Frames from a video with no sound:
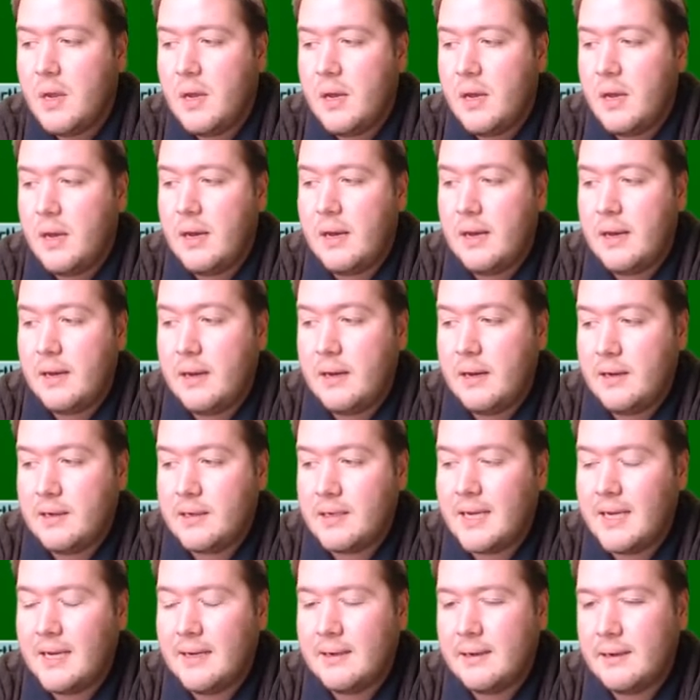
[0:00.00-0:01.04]
uh,
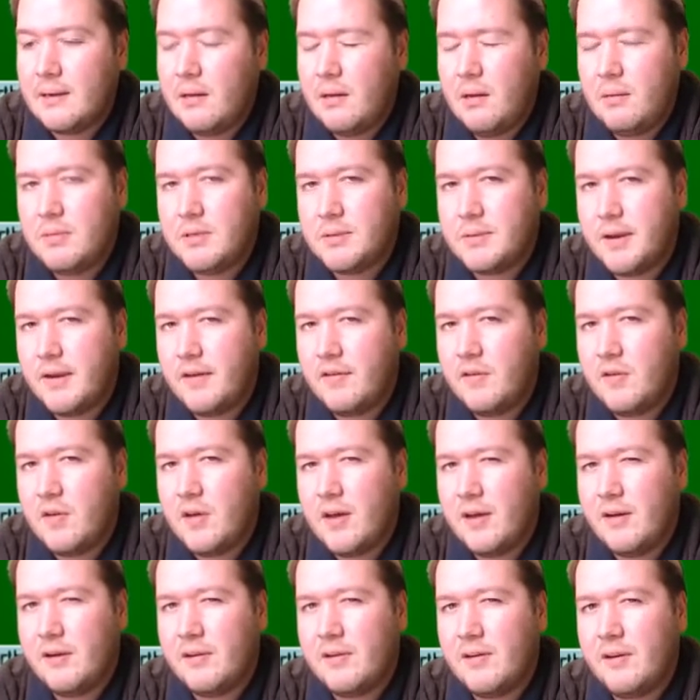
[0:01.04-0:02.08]
king of clubs. But
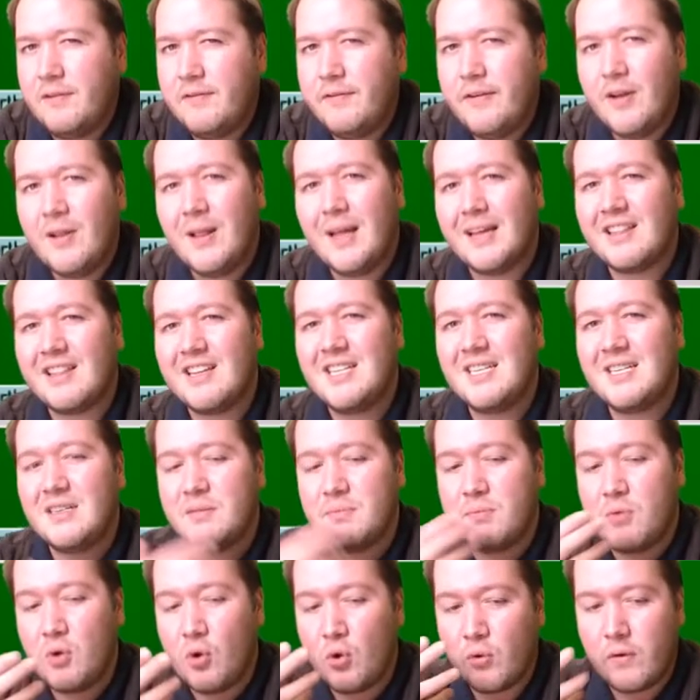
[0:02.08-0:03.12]
I, I feel like this is a
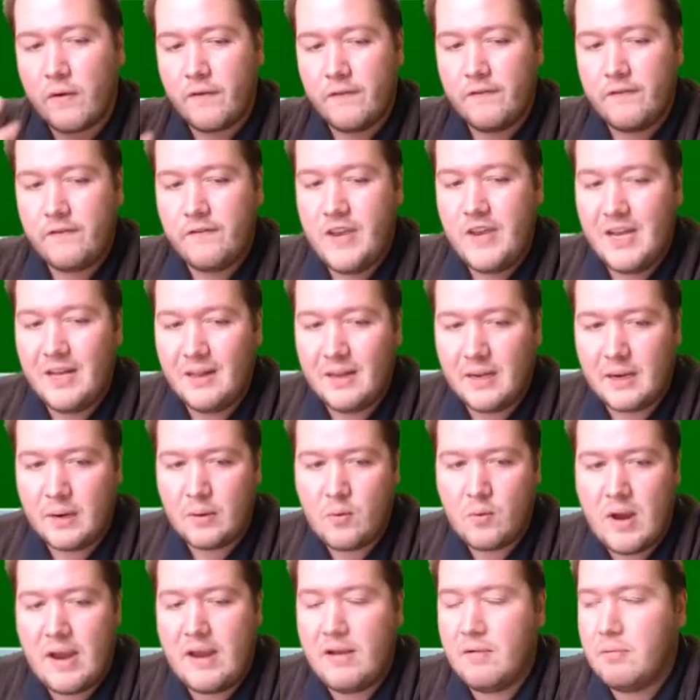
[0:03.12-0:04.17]
more revealing
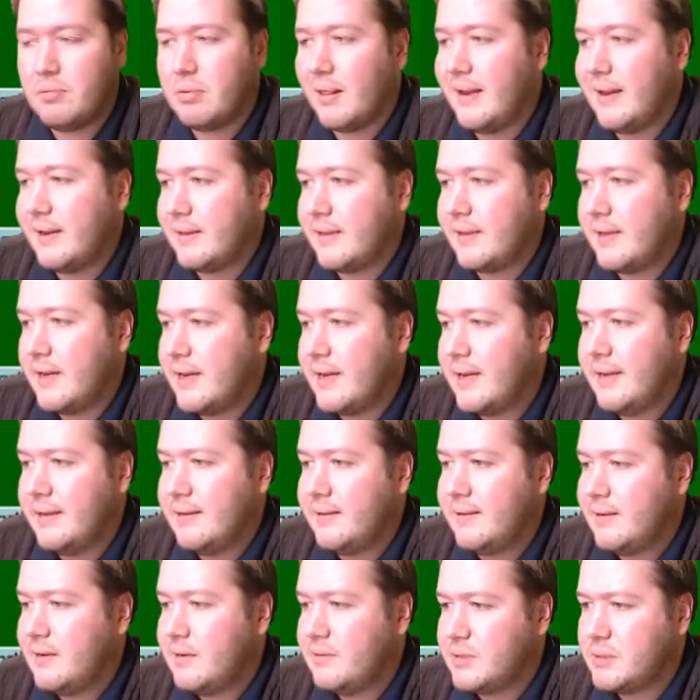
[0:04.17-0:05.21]
way of playing the hand,
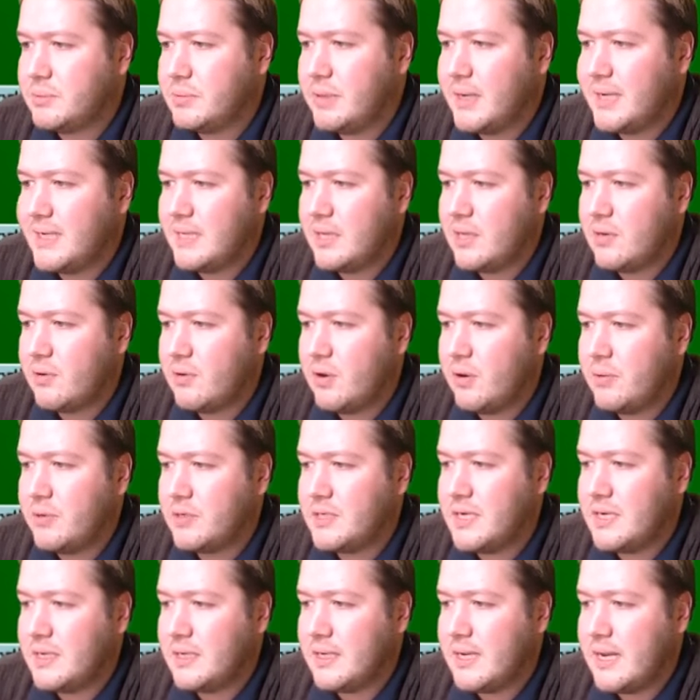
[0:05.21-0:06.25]
and I'm surprised that the robots
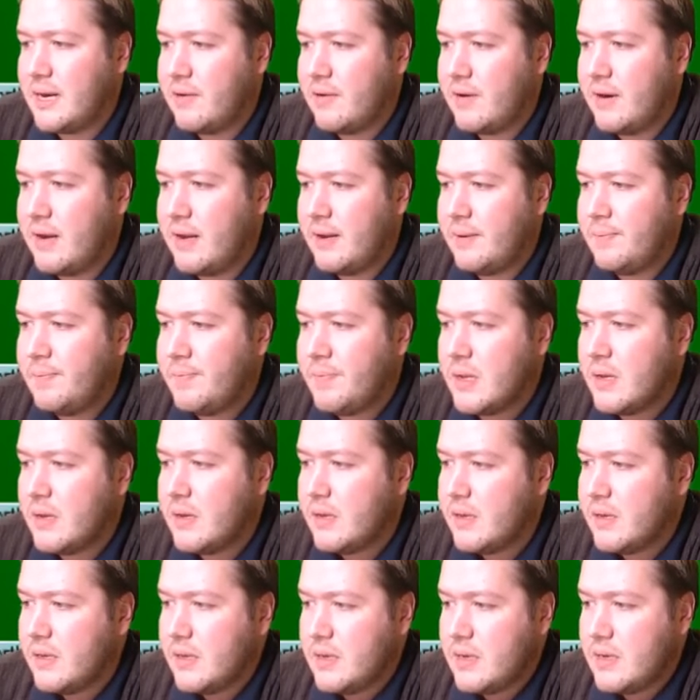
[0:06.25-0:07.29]
didn't get it right.
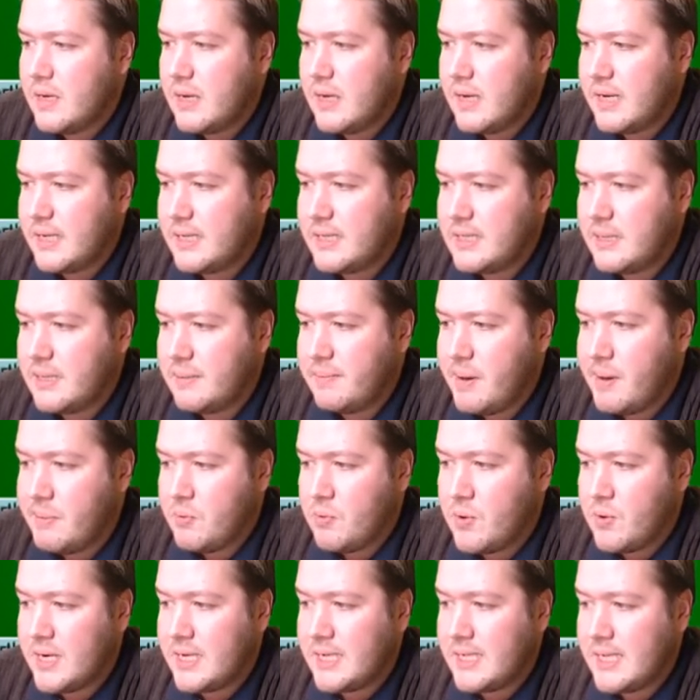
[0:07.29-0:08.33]
Uh, some people
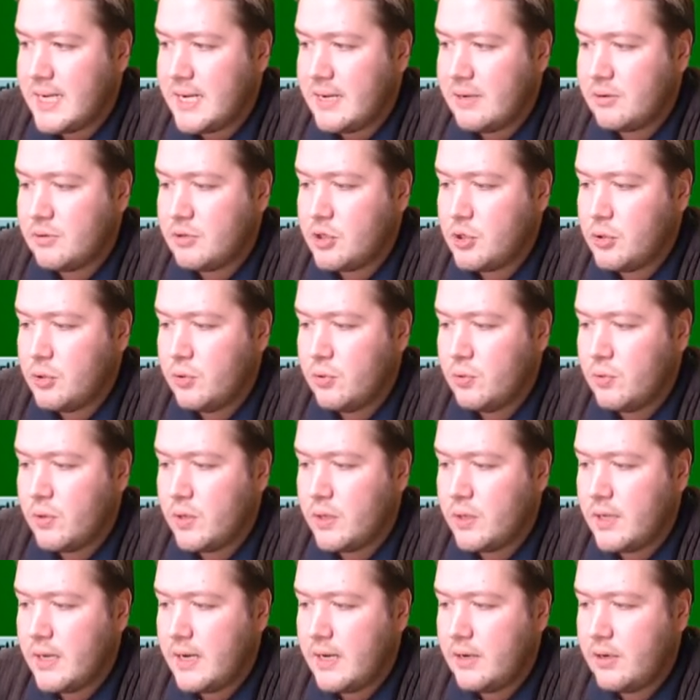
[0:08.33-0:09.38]
went down two. What
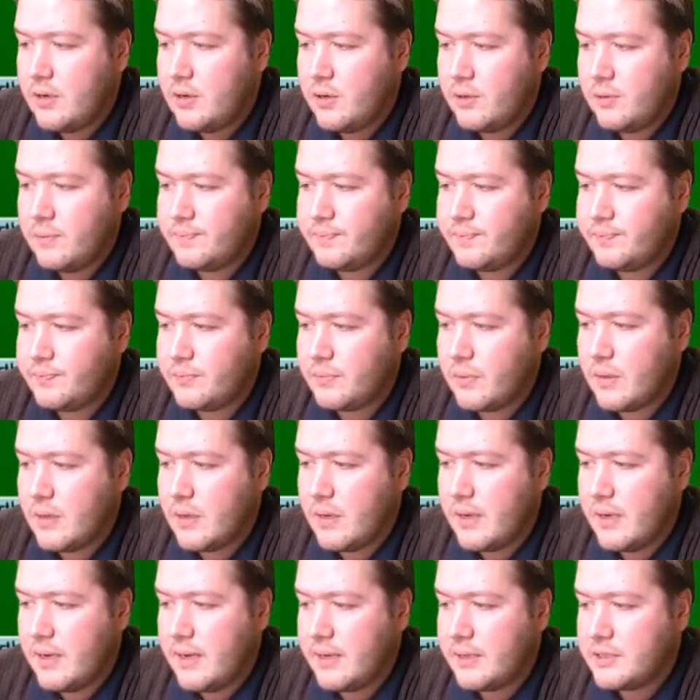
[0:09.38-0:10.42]
did they do?
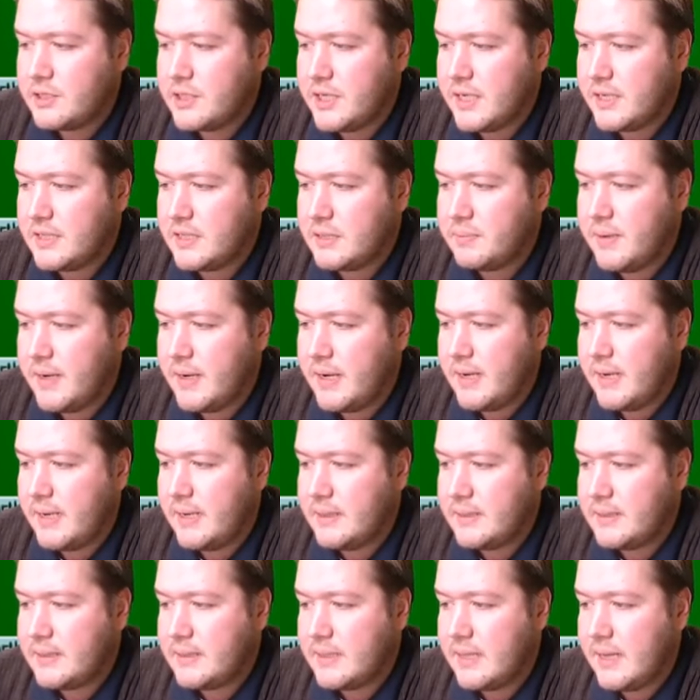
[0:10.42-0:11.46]
Uh, Jack of
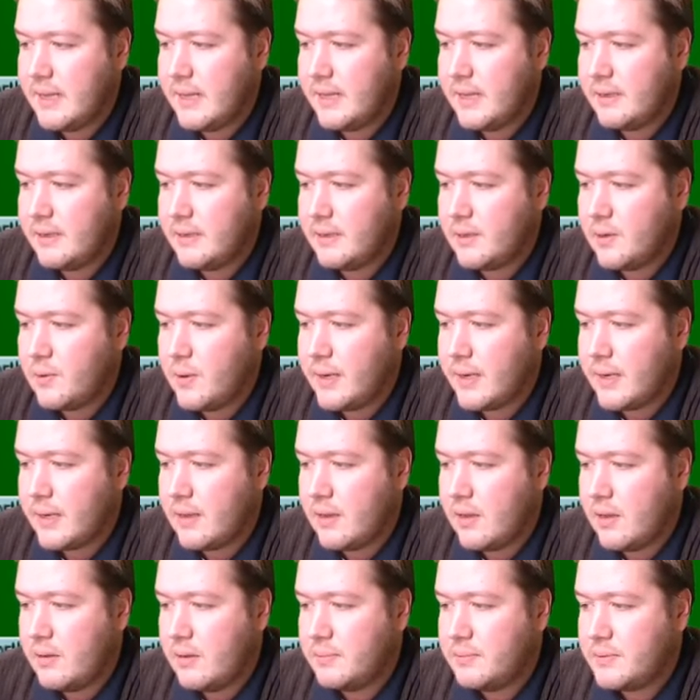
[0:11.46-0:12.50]
Spades, they let Queen of
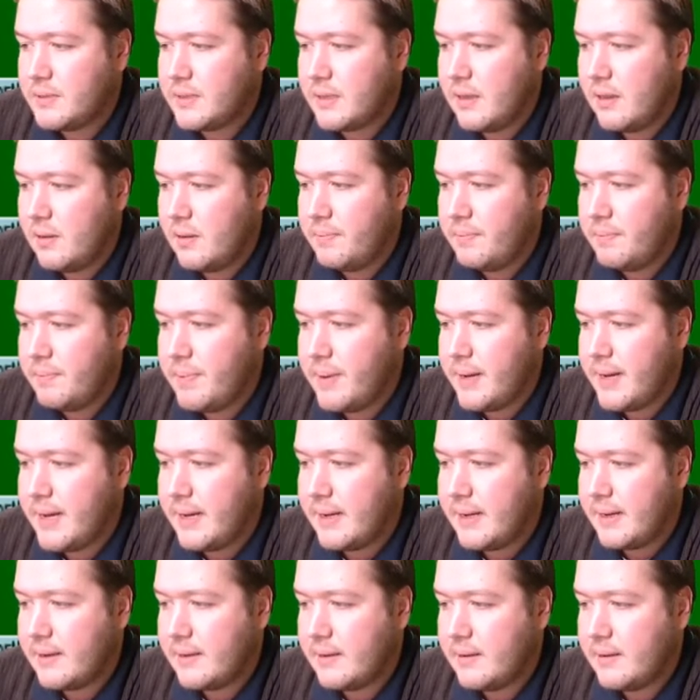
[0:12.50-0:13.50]
Clubs, Club back,